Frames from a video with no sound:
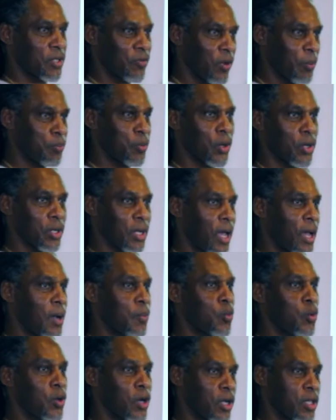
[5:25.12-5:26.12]
of a book that
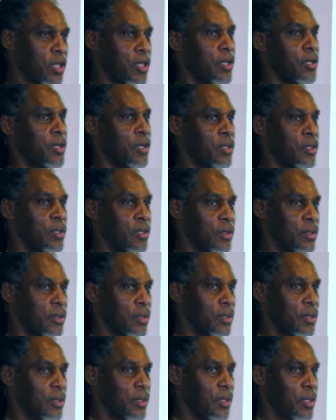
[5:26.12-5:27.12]
I'm working on.
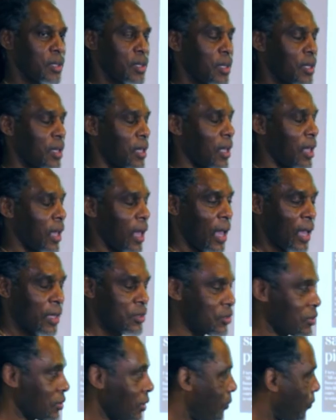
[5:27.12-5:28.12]

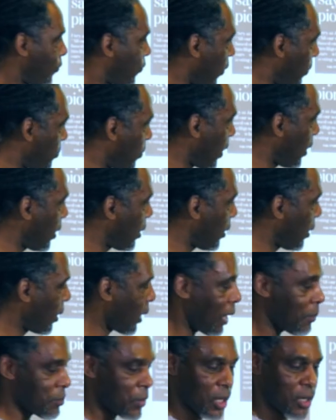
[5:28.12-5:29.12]
And for me,
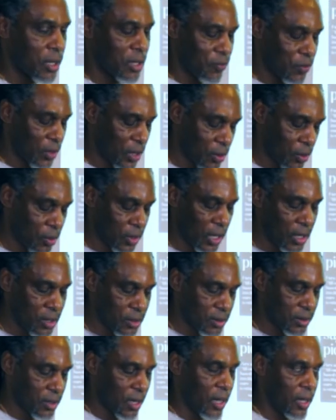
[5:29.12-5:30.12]
I'm going to give you a little
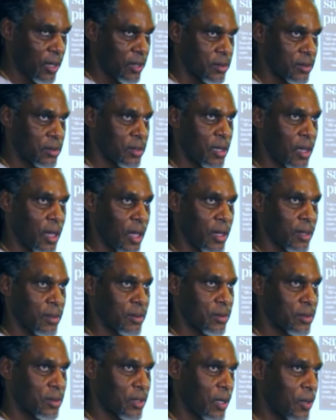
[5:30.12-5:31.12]
insight into that.
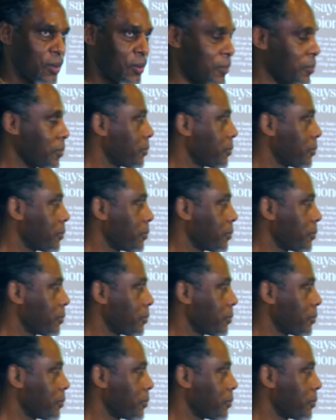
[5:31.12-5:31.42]
So,